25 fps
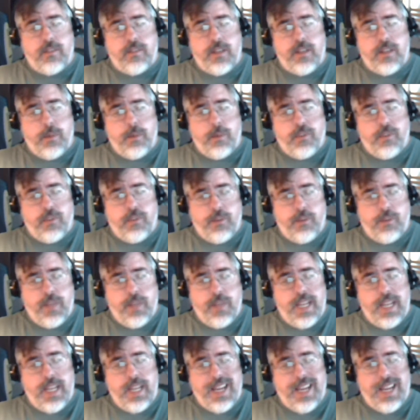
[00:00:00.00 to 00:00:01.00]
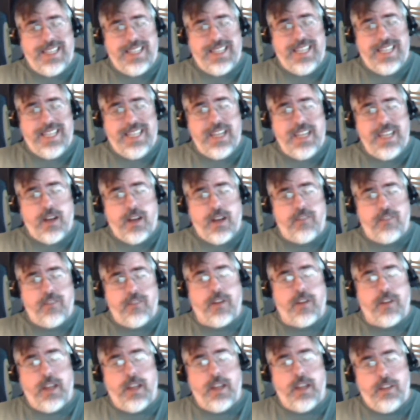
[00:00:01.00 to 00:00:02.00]
it stems from the idea
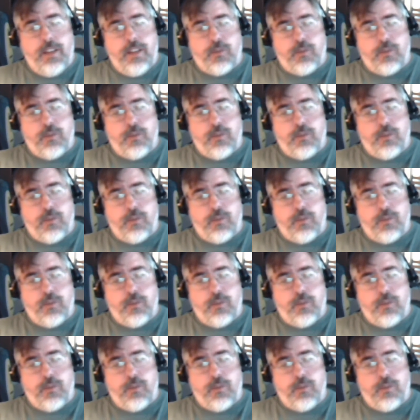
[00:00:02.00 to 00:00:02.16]
of